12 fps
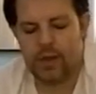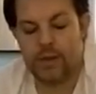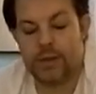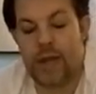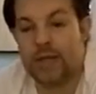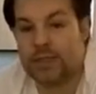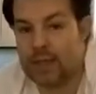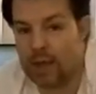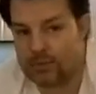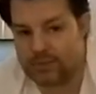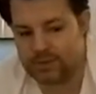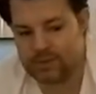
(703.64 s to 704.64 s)
That's the
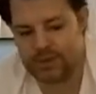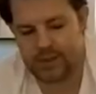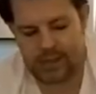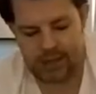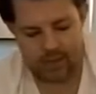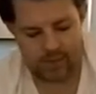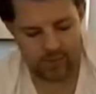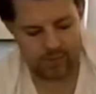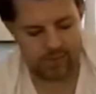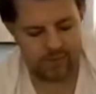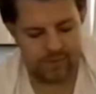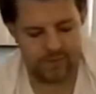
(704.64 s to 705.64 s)
object of the game
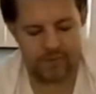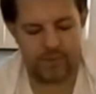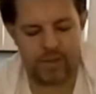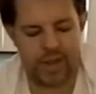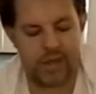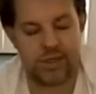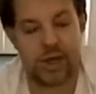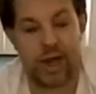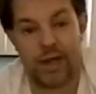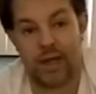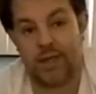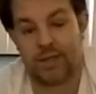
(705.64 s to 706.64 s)
of
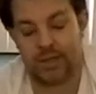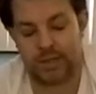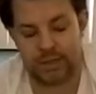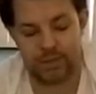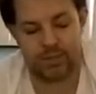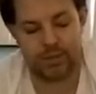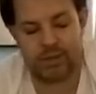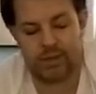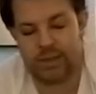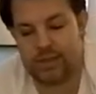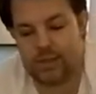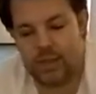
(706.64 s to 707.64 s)
Blackjack. It's simple and
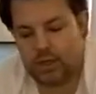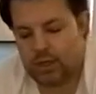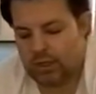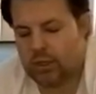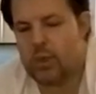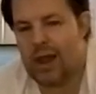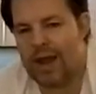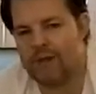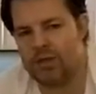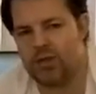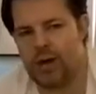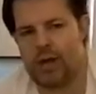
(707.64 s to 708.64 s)
easy. You have
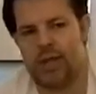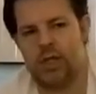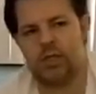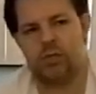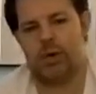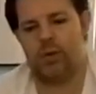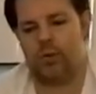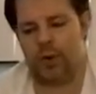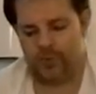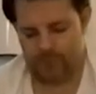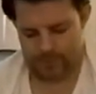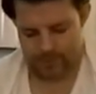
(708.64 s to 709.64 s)
to try to get
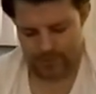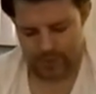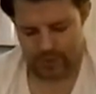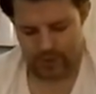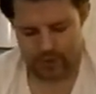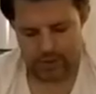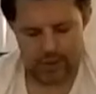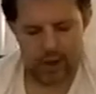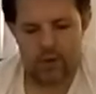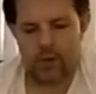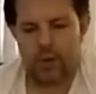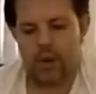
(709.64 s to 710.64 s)
21.
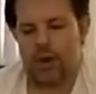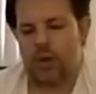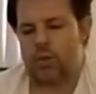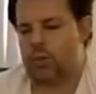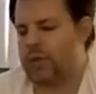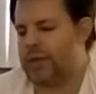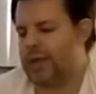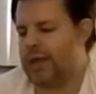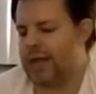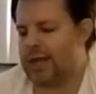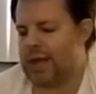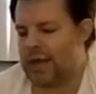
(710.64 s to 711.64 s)
Now, the one thing
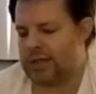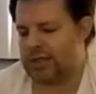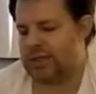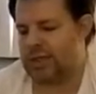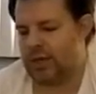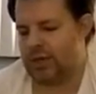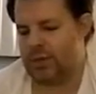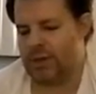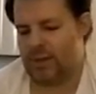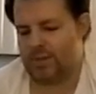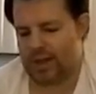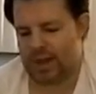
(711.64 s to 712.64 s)
I can actually tell you
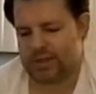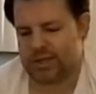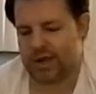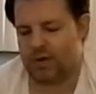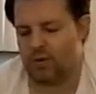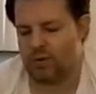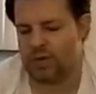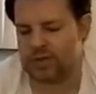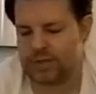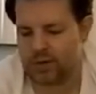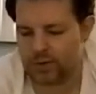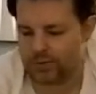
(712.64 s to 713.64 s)
about Blackjack
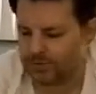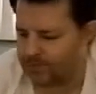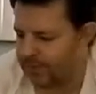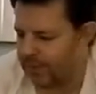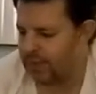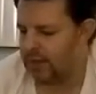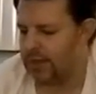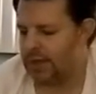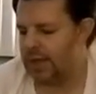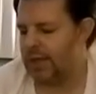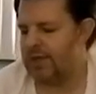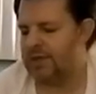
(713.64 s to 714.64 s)
also
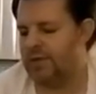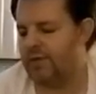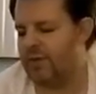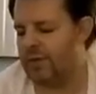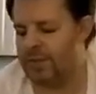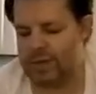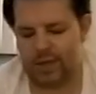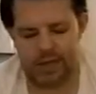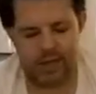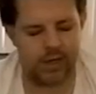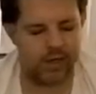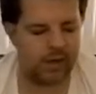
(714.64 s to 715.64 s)
is if you're
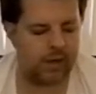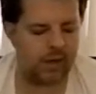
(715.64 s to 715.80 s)
playing